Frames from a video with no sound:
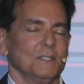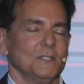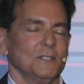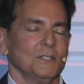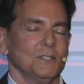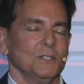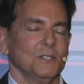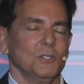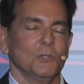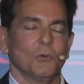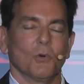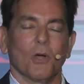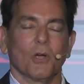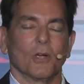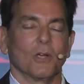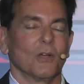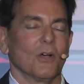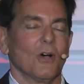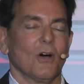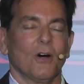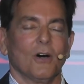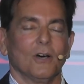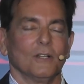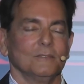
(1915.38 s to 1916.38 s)
You are
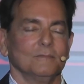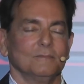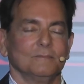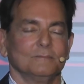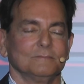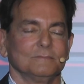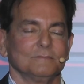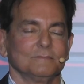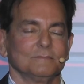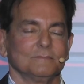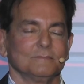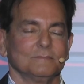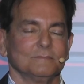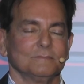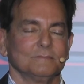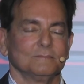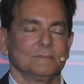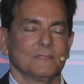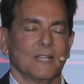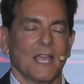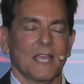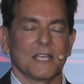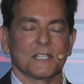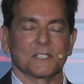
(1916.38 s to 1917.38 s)
God
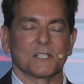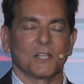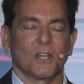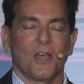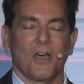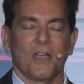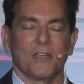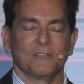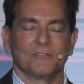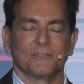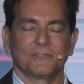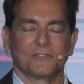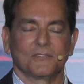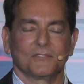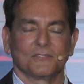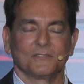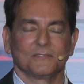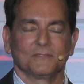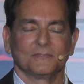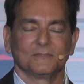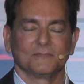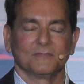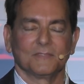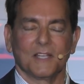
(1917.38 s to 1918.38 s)
as life,
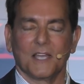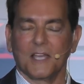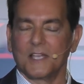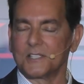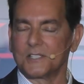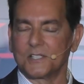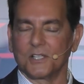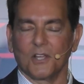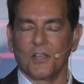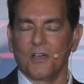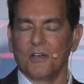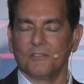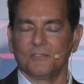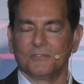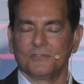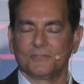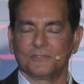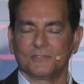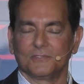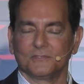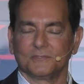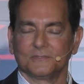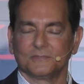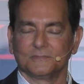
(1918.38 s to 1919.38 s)
as
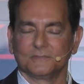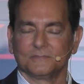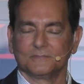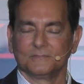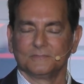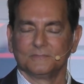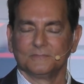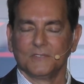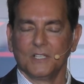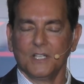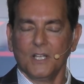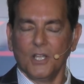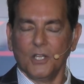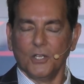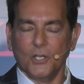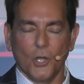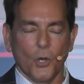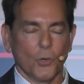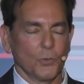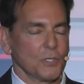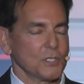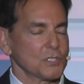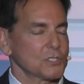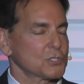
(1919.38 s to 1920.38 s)
love.
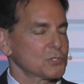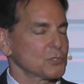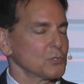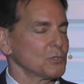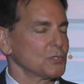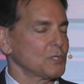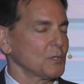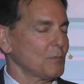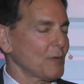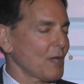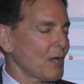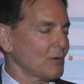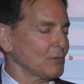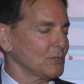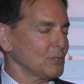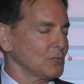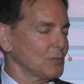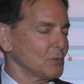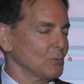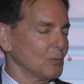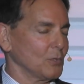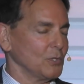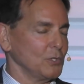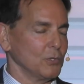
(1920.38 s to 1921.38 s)
Know this truth about
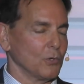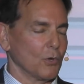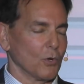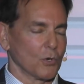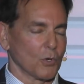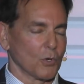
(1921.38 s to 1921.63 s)
you when you go to